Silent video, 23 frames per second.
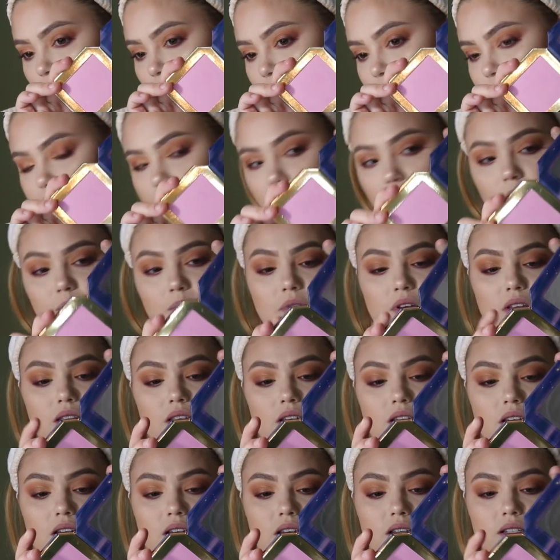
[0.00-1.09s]
from
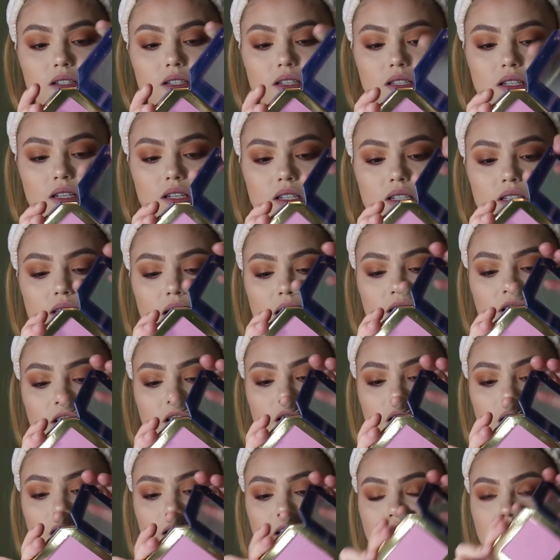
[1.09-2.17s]
the Disney Designer
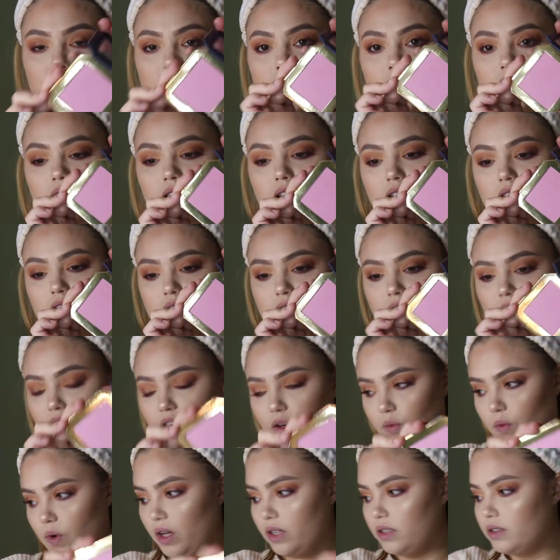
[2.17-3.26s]
Collection, the
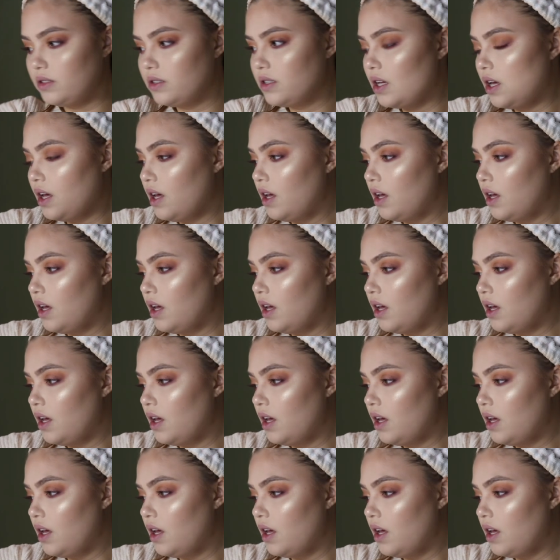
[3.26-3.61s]
second one,